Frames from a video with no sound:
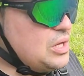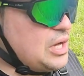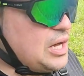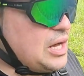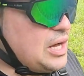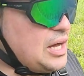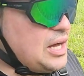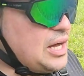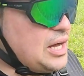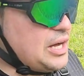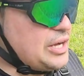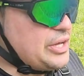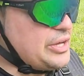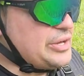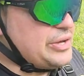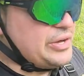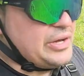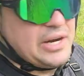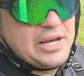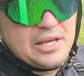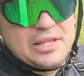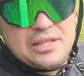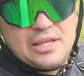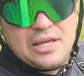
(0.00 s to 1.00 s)
A
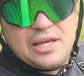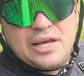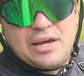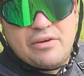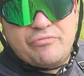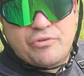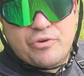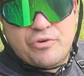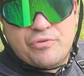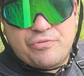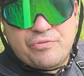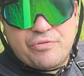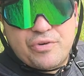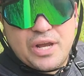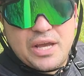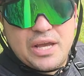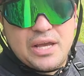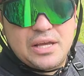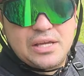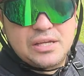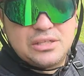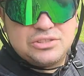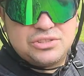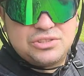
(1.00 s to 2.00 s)
good idea for free
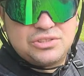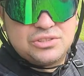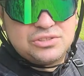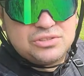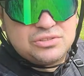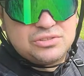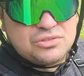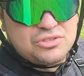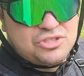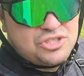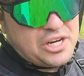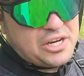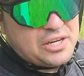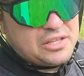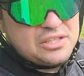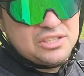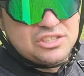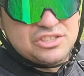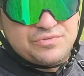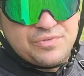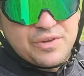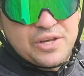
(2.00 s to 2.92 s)
is just to share this